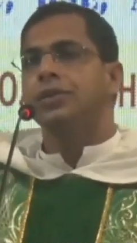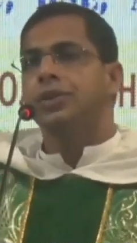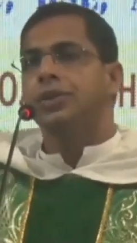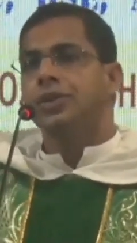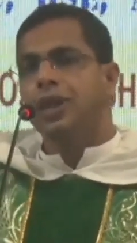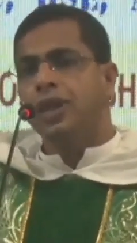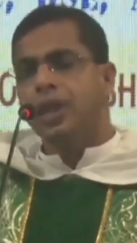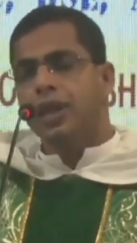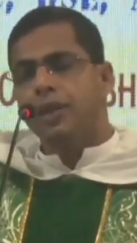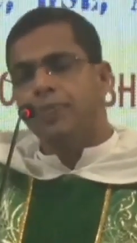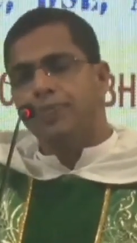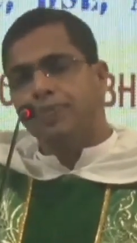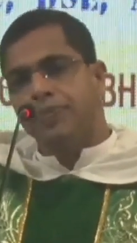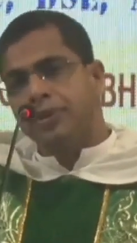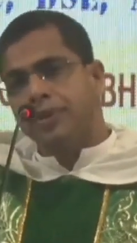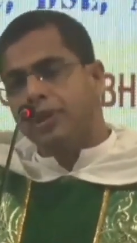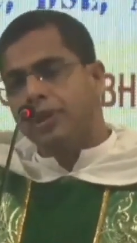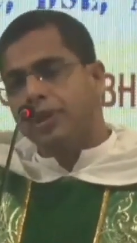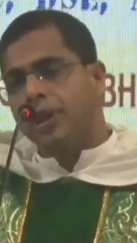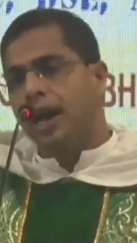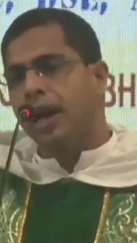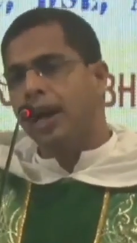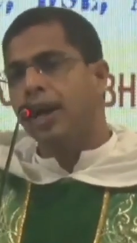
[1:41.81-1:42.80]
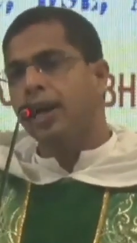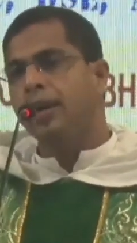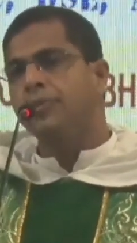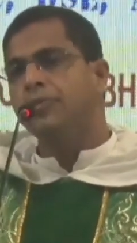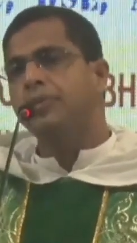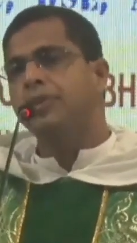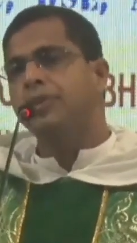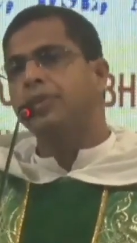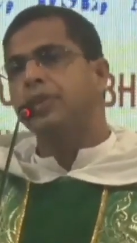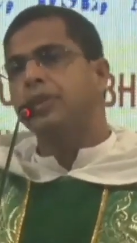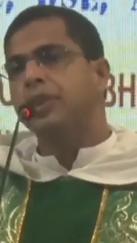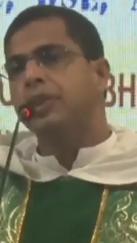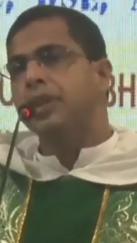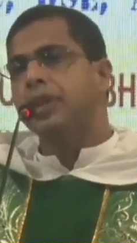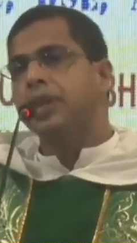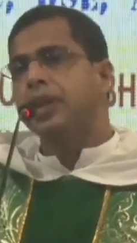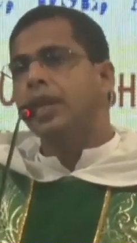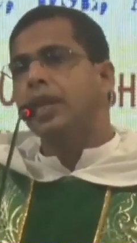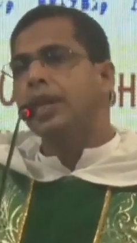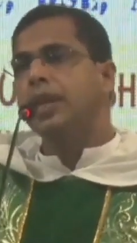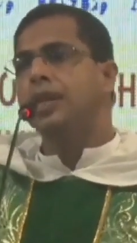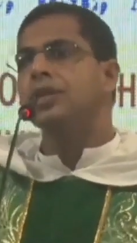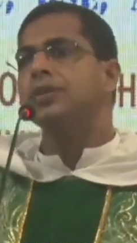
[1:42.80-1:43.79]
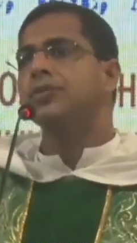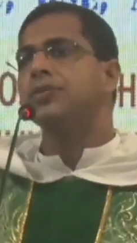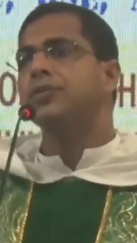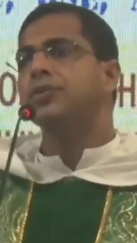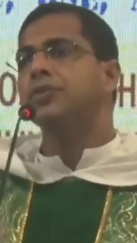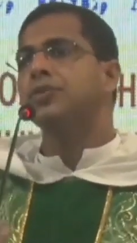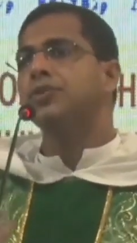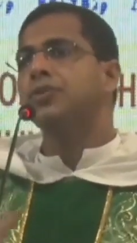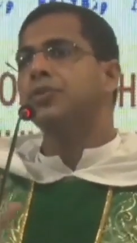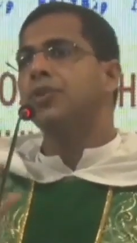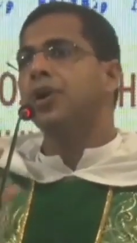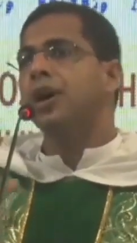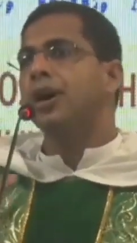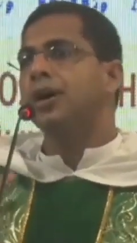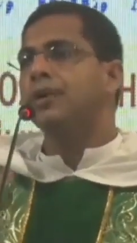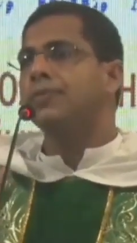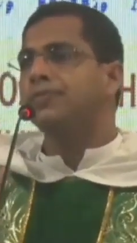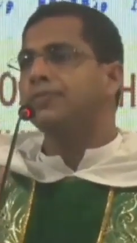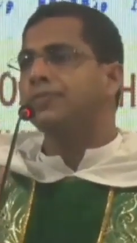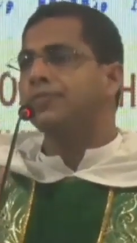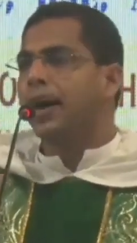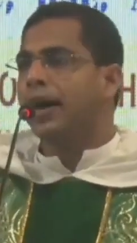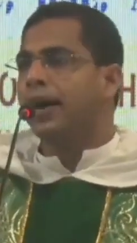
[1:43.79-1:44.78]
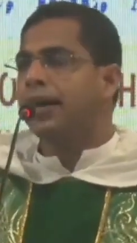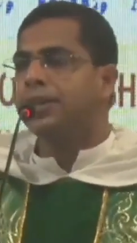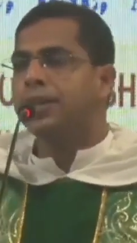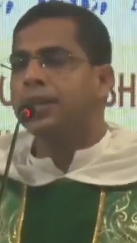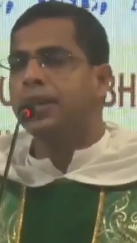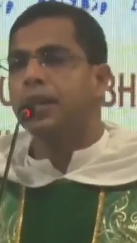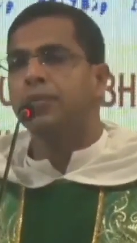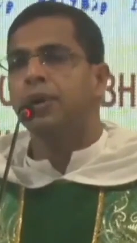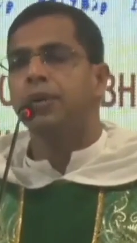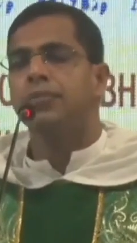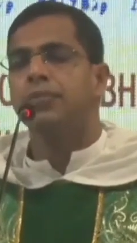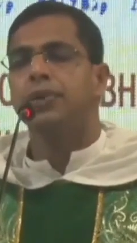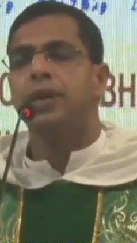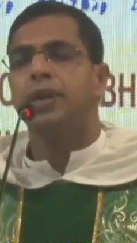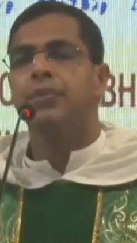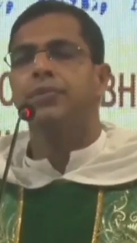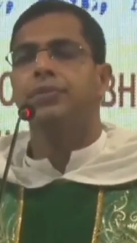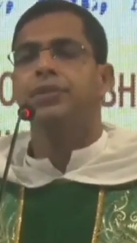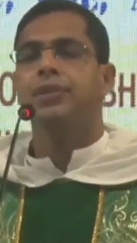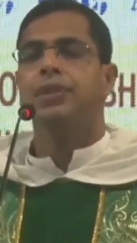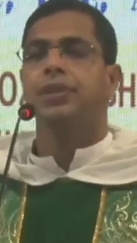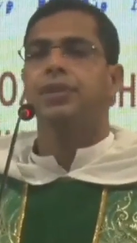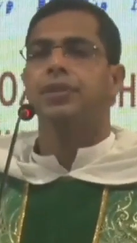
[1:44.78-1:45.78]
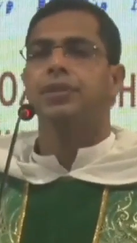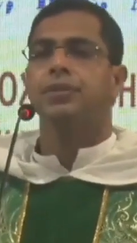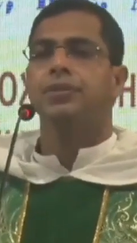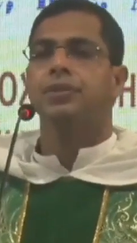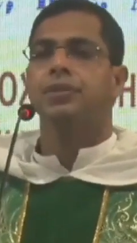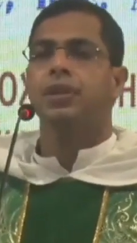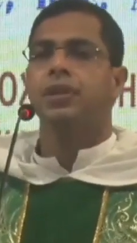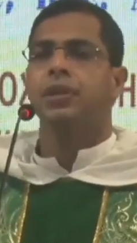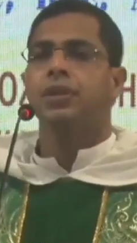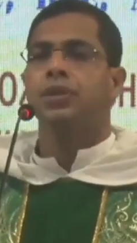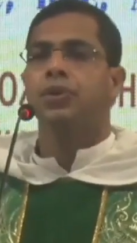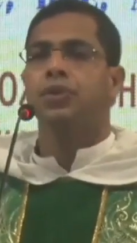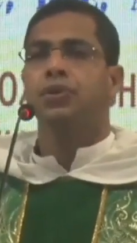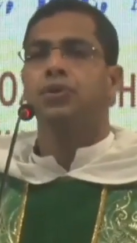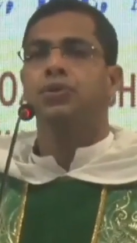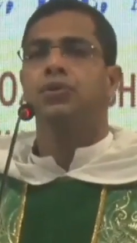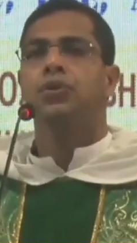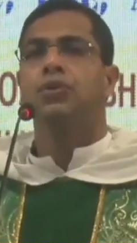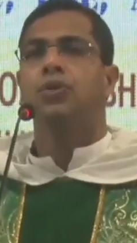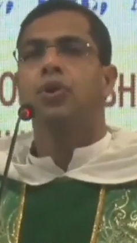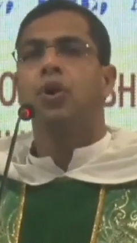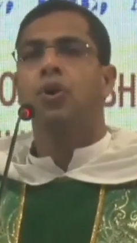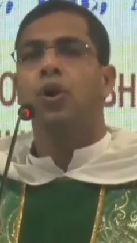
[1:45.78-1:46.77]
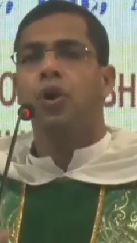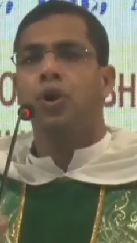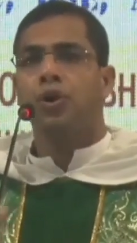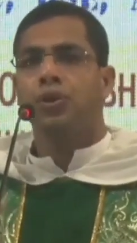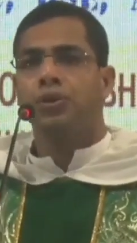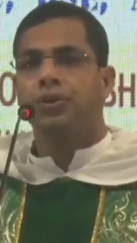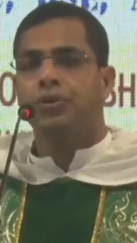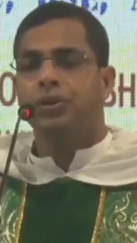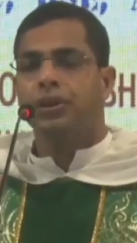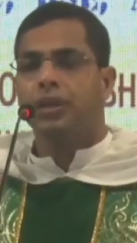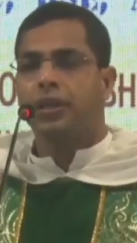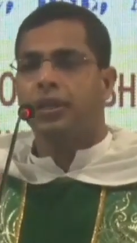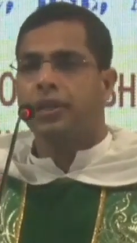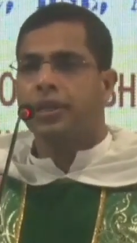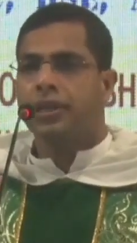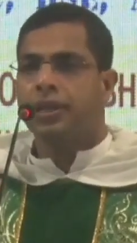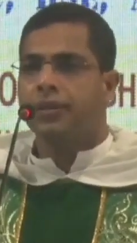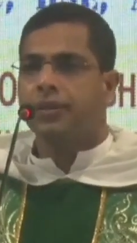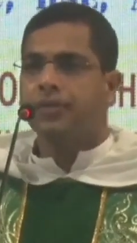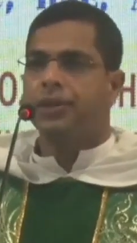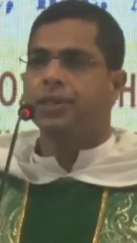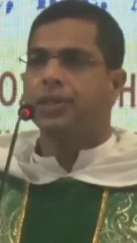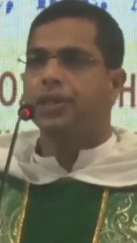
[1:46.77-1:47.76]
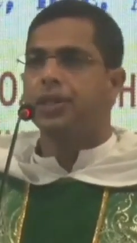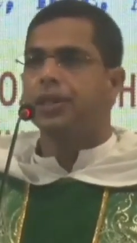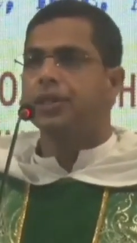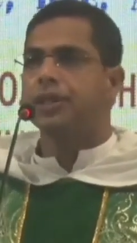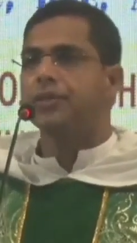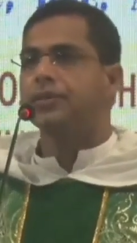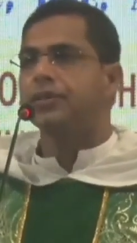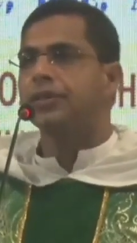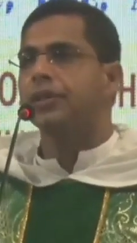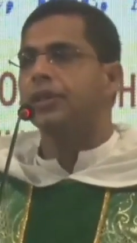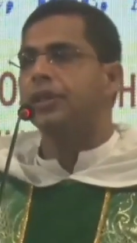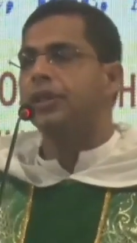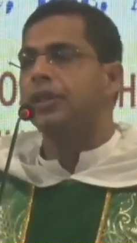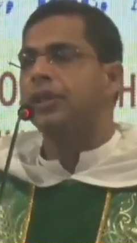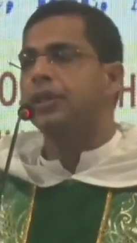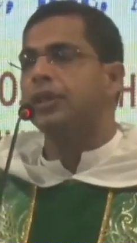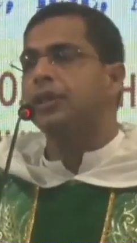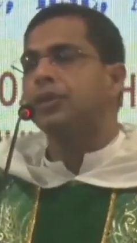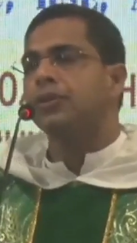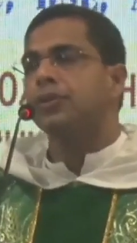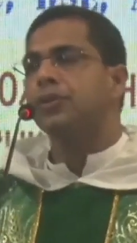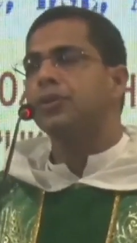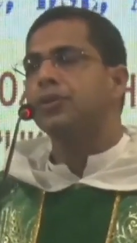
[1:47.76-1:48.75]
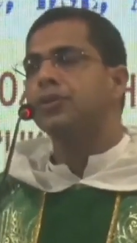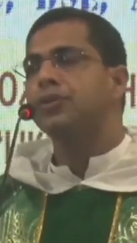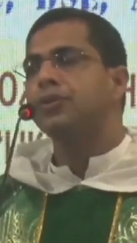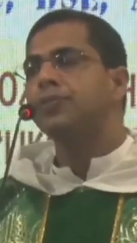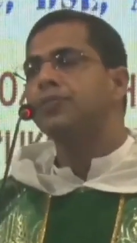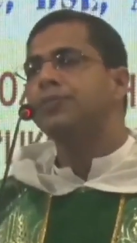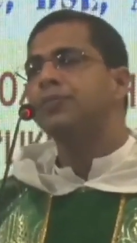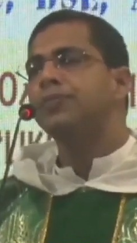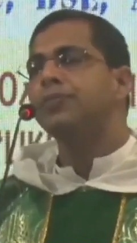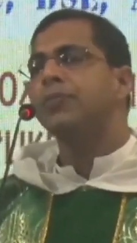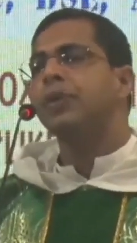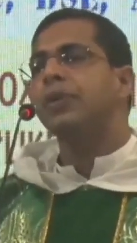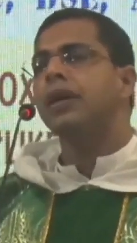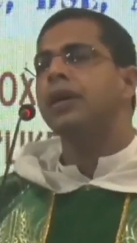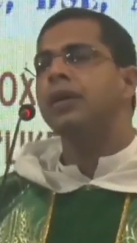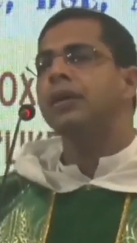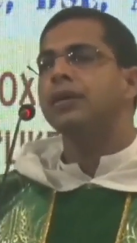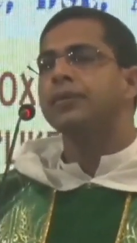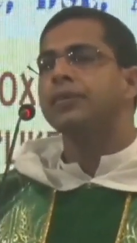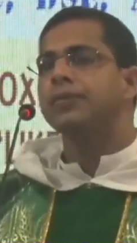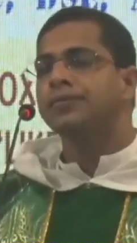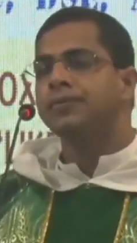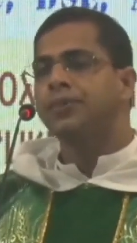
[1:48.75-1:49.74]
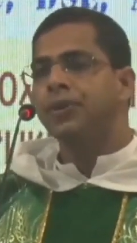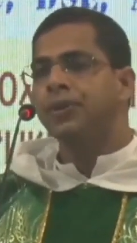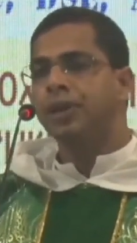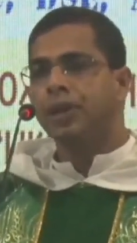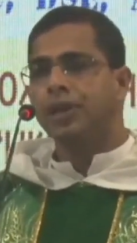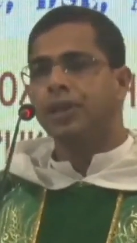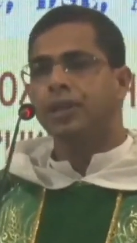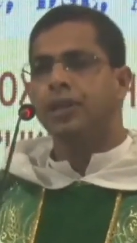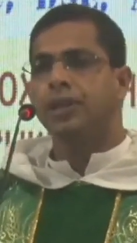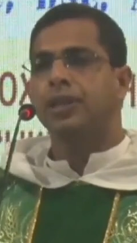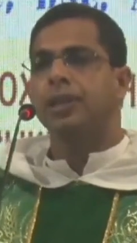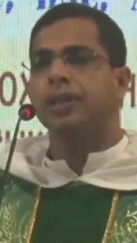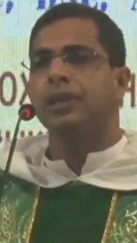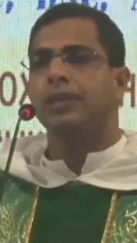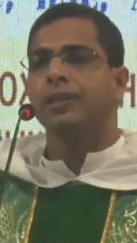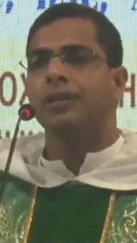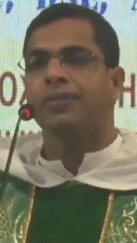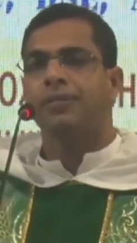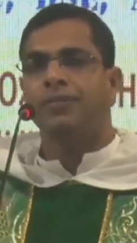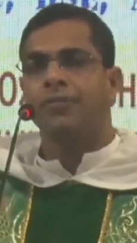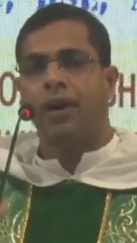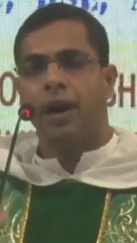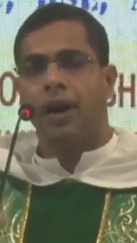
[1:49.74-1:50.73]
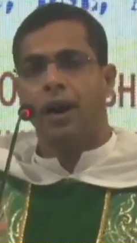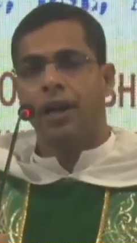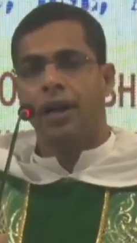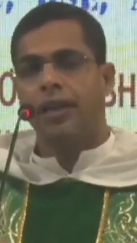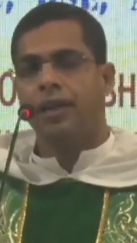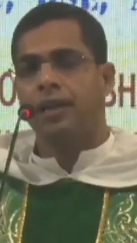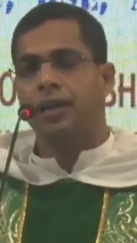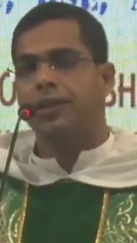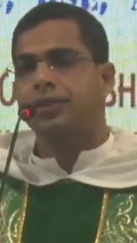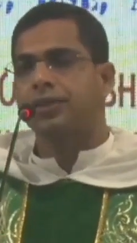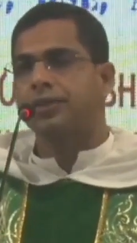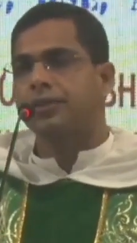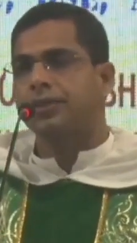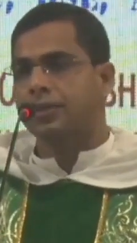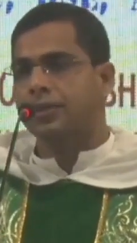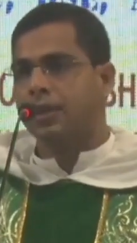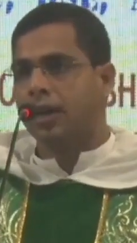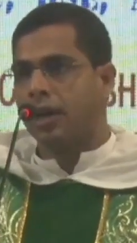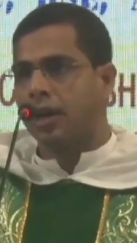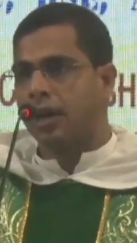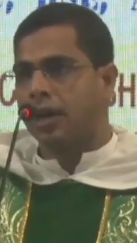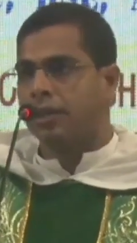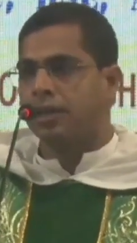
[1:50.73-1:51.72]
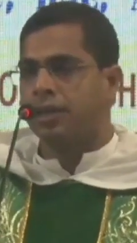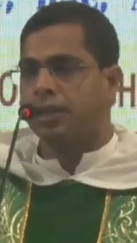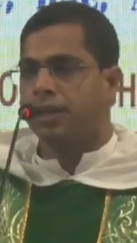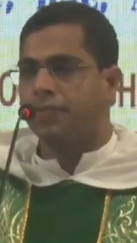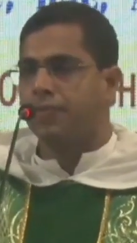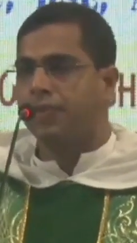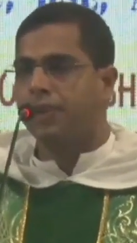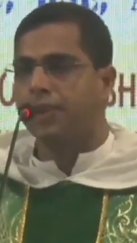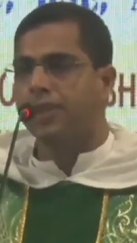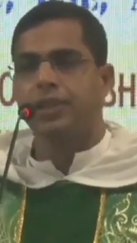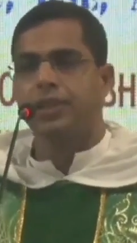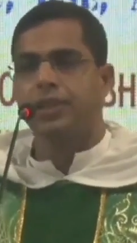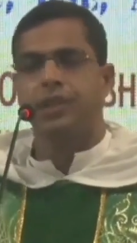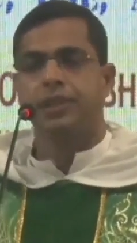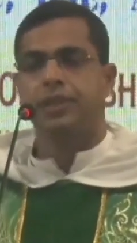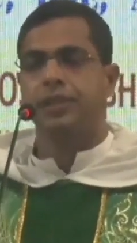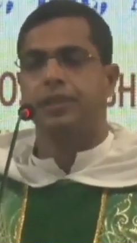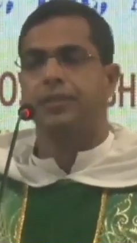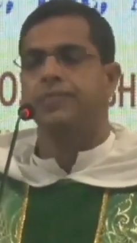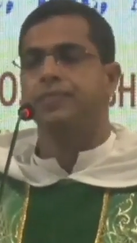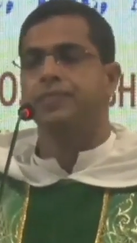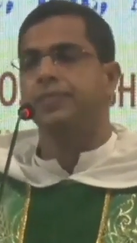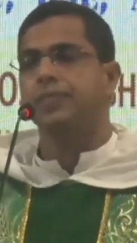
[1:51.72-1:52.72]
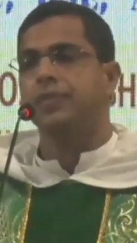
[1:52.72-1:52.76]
three times the kings who are fighting among themselves those who cause divisions those who uh, further violence are depicted